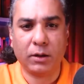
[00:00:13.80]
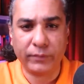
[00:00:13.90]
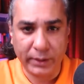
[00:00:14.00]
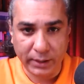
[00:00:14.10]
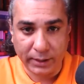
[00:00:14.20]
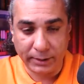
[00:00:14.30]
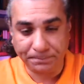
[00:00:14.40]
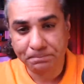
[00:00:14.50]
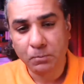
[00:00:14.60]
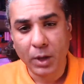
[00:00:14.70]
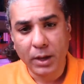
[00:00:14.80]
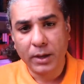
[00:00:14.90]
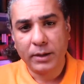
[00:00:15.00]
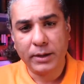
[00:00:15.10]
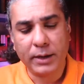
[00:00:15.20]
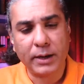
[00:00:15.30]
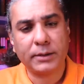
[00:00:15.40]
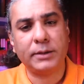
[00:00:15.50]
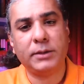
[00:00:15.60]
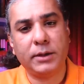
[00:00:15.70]
of Iran. Iran
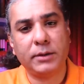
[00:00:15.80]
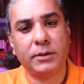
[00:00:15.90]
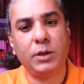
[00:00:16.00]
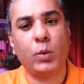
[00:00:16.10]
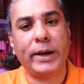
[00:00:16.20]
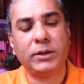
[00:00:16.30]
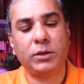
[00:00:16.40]
considers the US